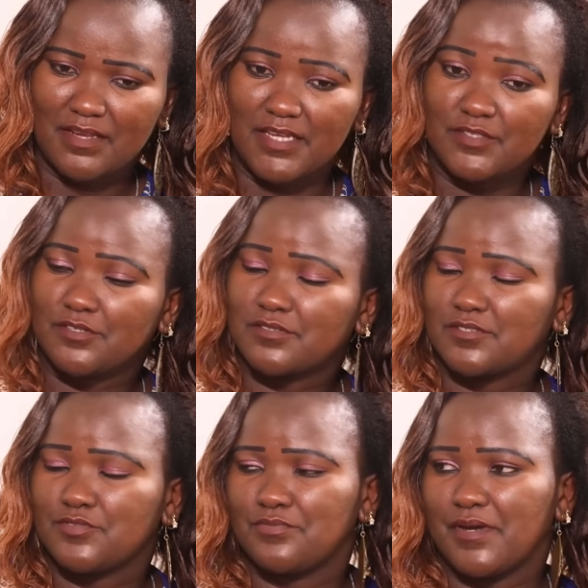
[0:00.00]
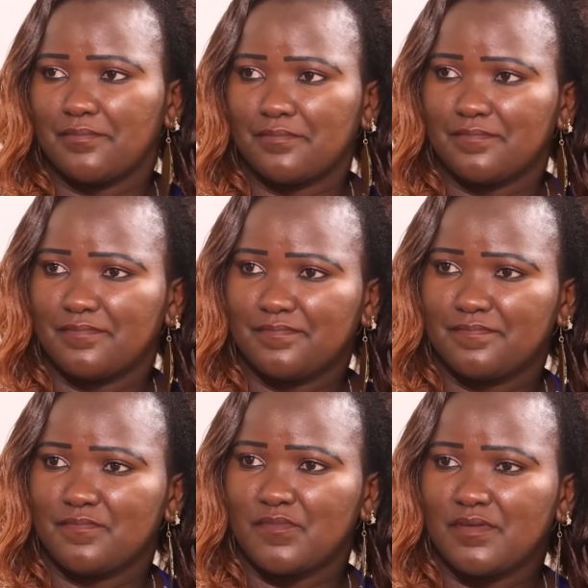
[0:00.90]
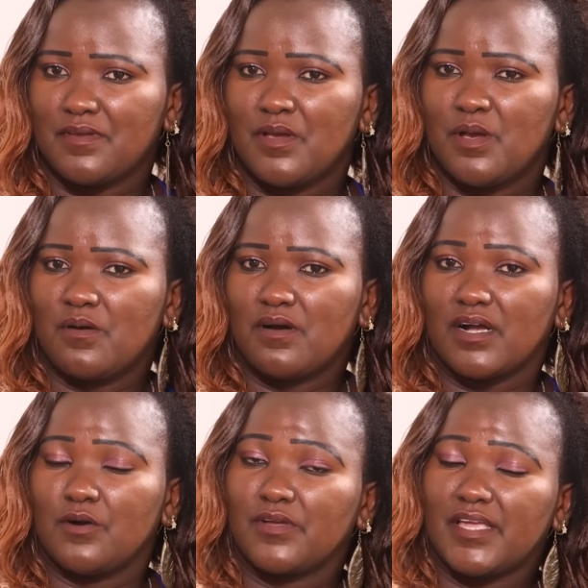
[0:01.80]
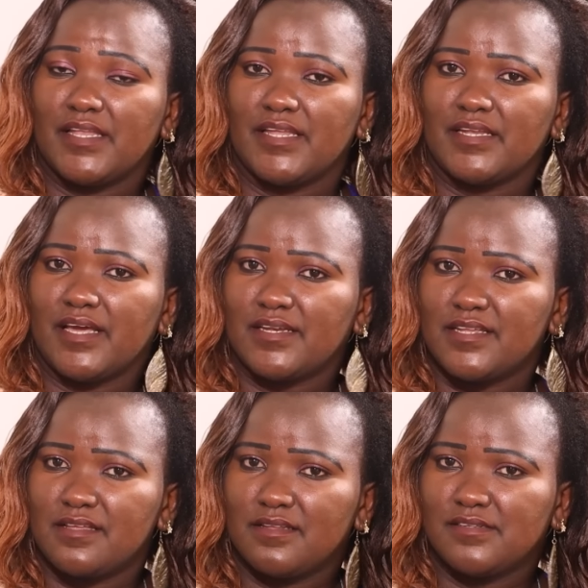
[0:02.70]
I talked to mom. Wakaongea na dad.